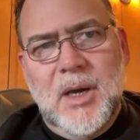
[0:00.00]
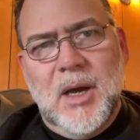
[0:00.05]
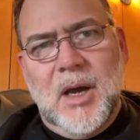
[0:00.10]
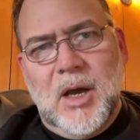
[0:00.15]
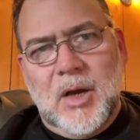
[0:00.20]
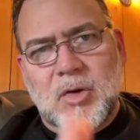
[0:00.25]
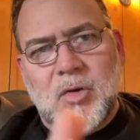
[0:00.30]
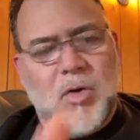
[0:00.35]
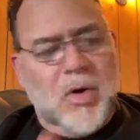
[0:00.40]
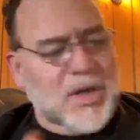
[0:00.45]

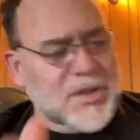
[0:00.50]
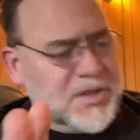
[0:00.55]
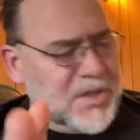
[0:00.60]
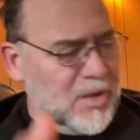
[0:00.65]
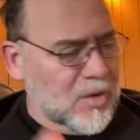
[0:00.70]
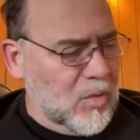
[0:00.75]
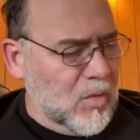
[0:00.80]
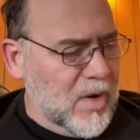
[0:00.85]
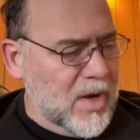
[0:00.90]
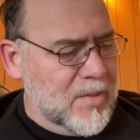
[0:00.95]
across a
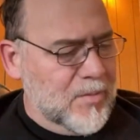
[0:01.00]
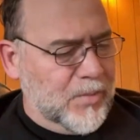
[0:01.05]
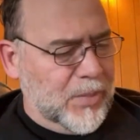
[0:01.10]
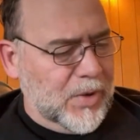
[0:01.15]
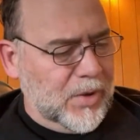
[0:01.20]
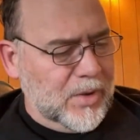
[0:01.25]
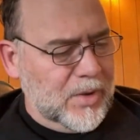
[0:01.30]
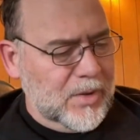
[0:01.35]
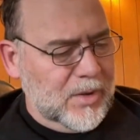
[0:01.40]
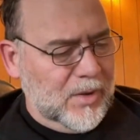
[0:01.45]
great
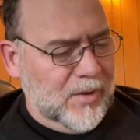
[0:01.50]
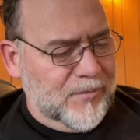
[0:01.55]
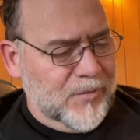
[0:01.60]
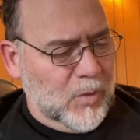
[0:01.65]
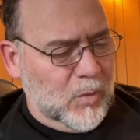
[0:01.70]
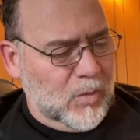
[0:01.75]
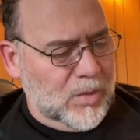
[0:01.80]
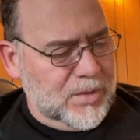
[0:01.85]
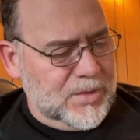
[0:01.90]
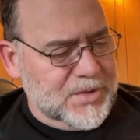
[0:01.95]
part of the
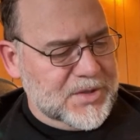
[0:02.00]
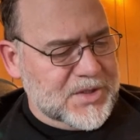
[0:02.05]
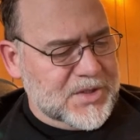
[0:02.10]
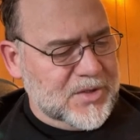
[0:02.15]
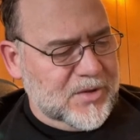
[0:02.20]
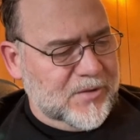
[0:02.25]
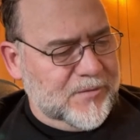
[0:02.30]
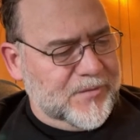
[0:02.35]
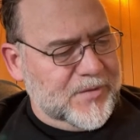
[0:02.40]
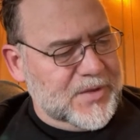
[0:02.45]
world's
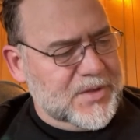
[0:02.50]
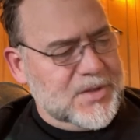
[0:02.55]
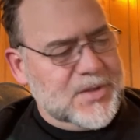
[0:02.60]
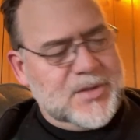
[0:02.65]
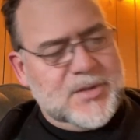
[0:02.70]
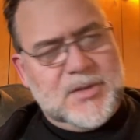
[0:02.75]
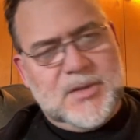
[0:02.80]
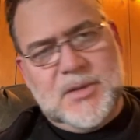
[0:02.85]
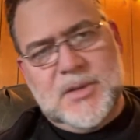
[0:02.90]
surface.